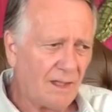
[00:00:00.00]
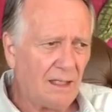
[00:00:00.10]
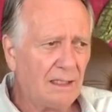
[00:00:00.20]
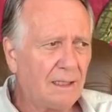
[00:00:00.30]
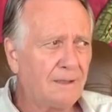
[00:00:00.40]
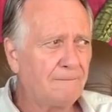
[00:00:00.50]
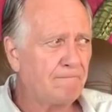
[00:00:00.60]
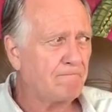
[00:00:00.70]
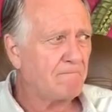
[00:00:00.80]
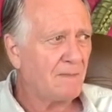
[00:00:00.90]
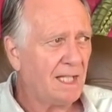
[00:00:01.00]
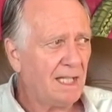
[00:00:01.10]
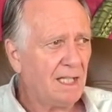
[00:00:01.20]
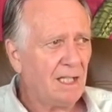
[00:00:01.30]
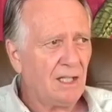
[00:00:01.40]
um,
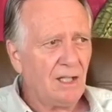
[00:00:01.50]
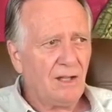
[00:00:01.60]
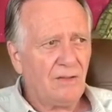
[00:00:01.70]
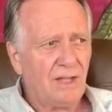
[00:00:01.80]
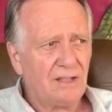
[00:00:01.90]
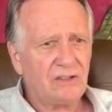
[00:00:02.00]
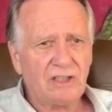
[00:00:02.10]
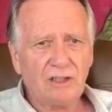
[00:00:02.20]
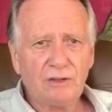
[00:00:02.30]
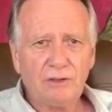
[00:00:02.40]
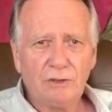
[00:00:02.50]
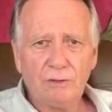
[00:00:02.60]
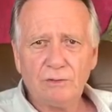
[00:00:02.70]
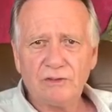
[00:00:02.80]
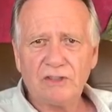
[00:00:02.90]
they still
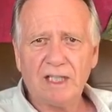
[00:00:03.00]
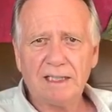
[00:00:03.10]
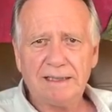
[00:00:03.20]
use